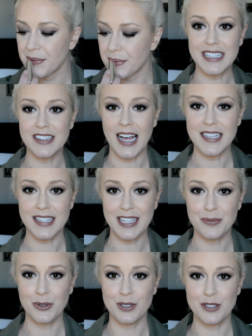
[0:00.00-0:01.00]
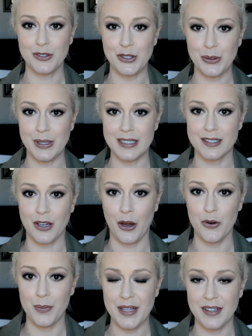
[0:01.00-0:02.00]
The last thing I'm going to do is
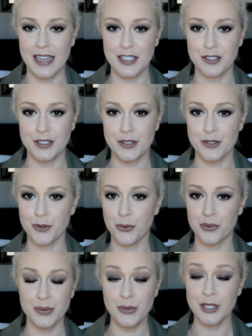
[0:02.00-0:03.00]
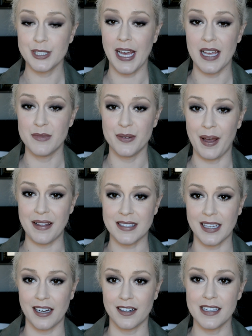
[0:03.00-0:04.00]
coat my lashes one more time in
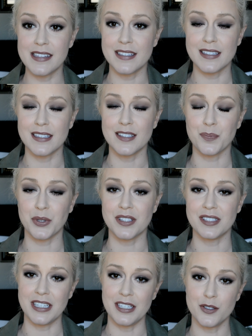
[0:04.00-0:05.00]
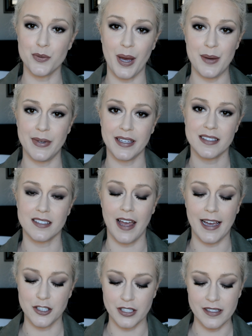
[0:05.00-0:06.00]
mascara. This is Prestige, my biggest
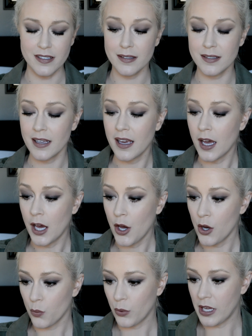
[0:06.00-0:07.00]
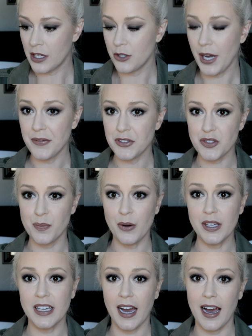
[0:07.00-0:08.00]
lashes. When you have a
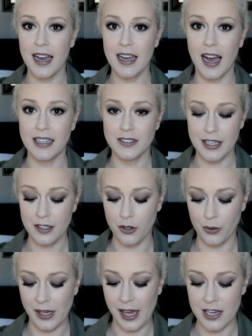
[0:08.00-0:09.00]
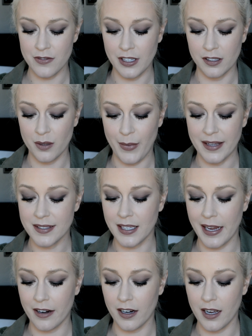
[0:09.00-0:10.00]
smoky eye, I like going heavy on the
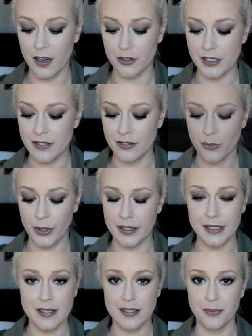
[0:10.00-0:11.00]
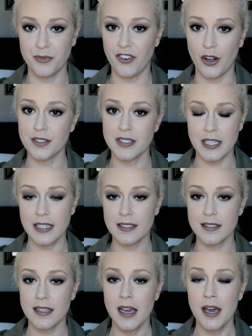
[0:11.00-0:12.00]
mascara or even wearing some
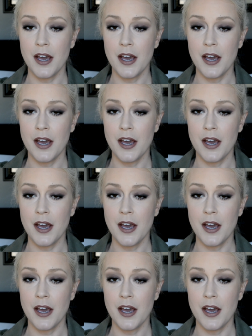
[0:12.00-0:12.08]
falsies